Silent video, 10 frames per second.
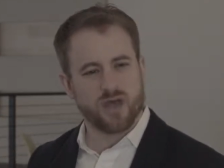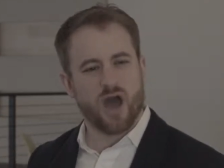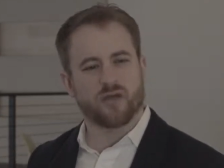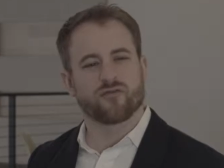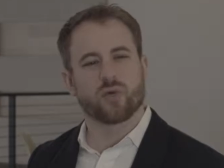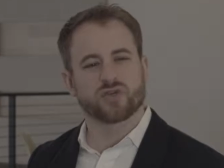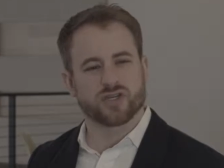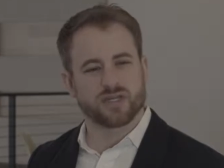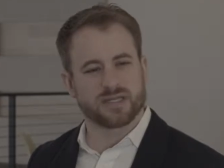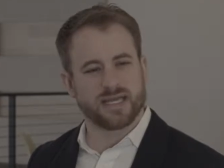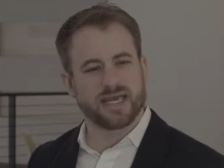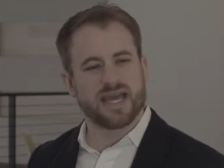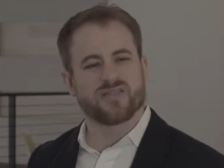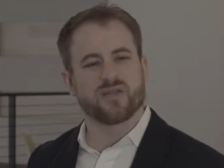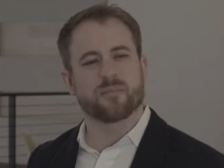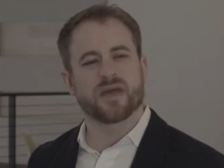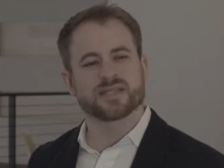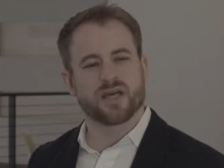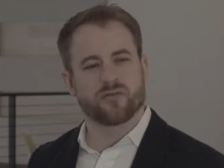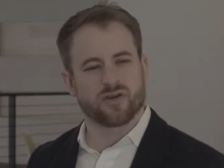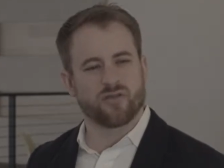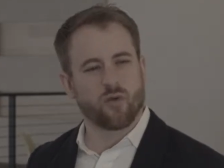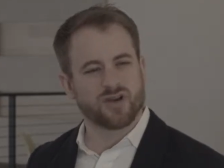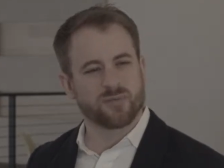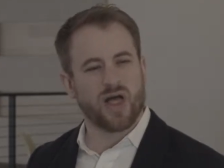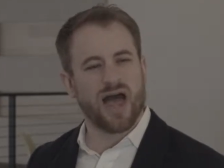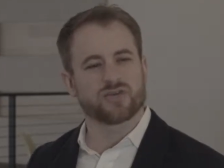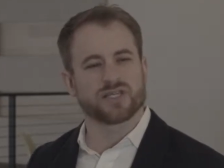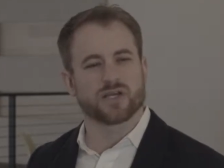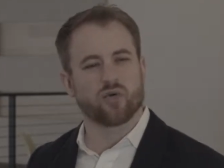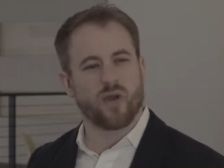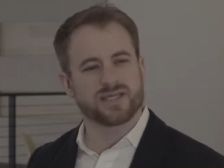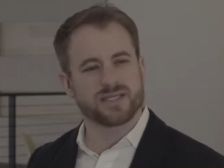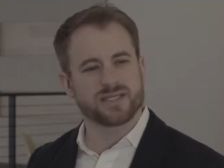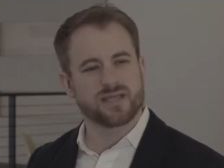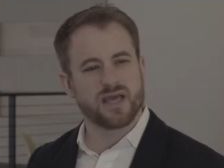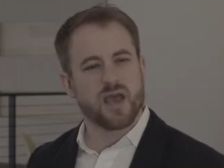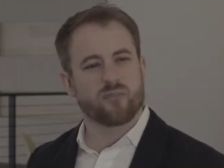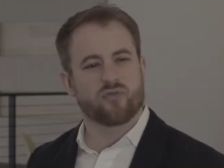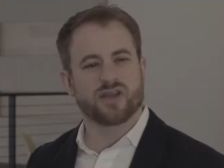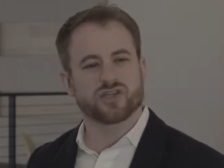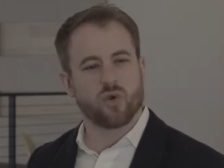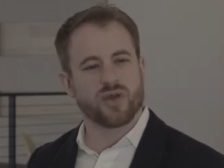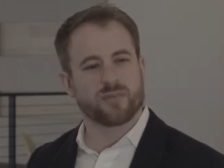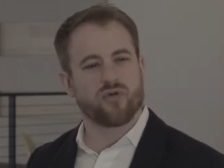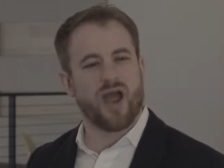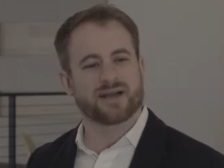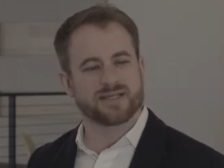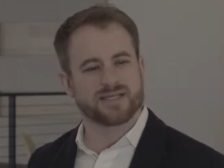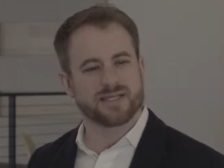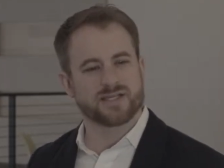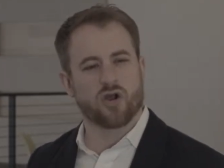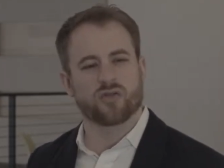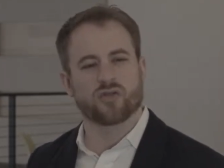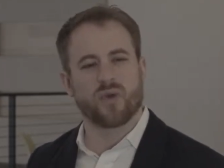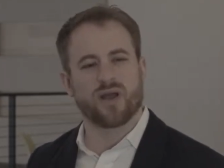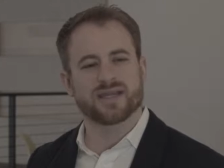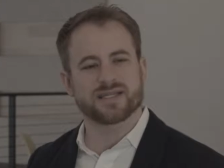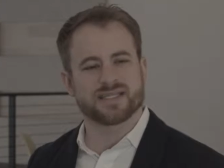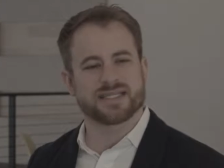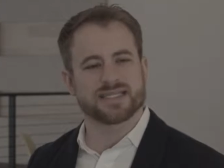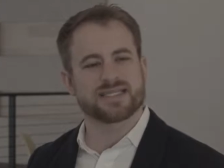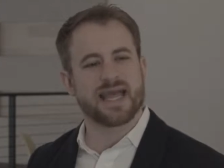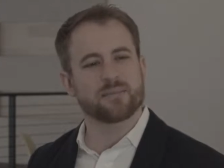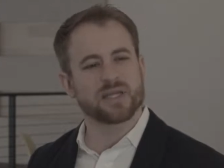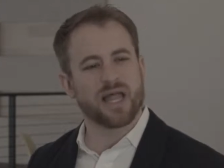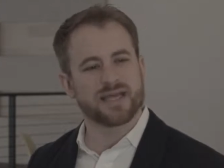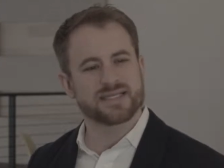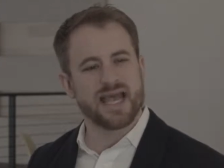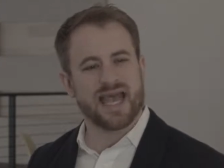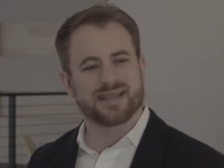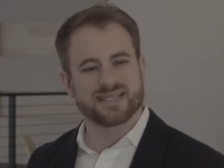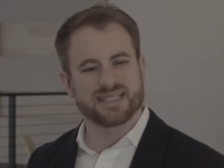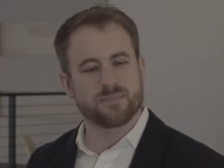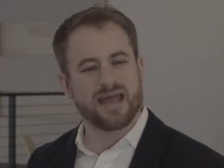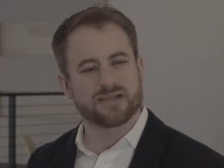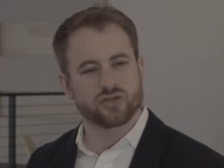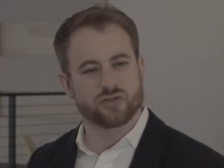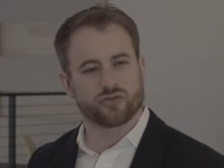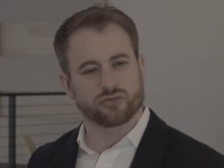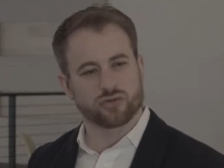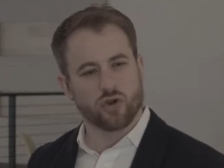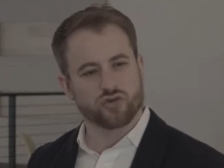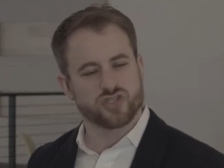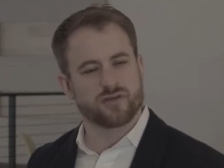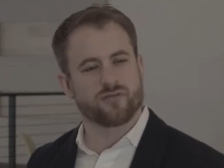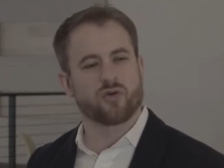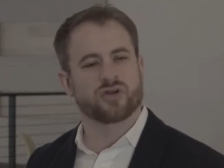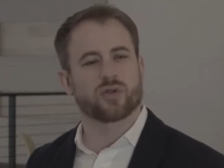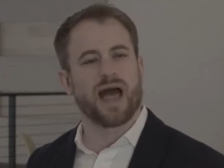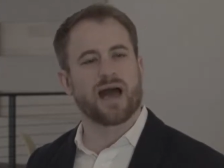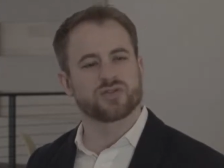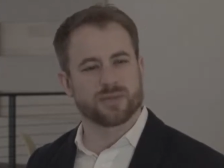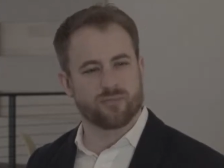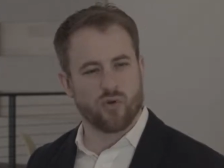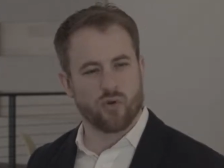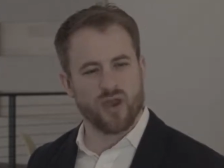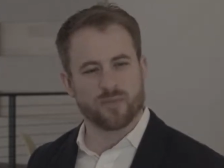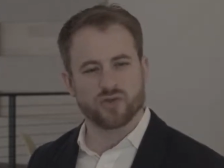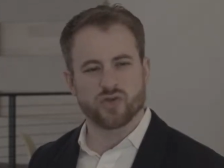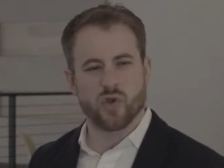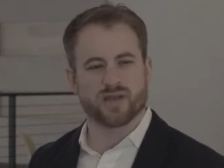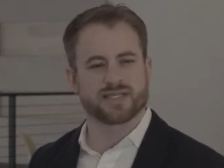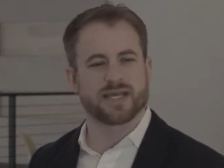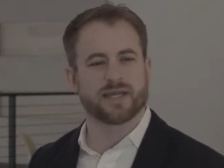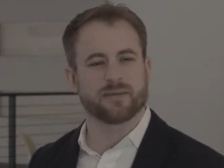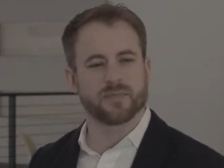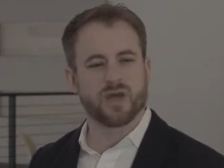Unfortunately, in the midst of an affordable housing crisis, predatory practices are threatening to destabilize and dismantle the largest affordable housing program in New York City.